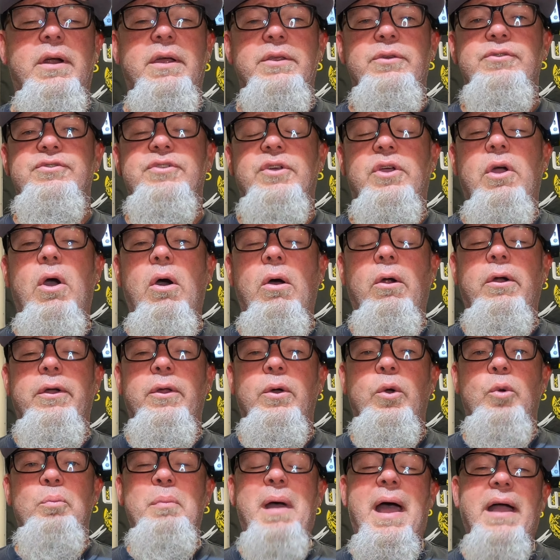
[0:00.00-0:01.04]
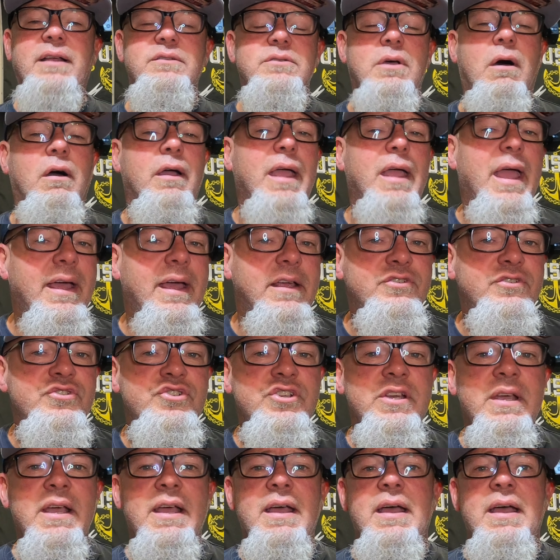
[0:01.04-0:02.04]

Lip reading: I use a Cardo PackTalk Edge,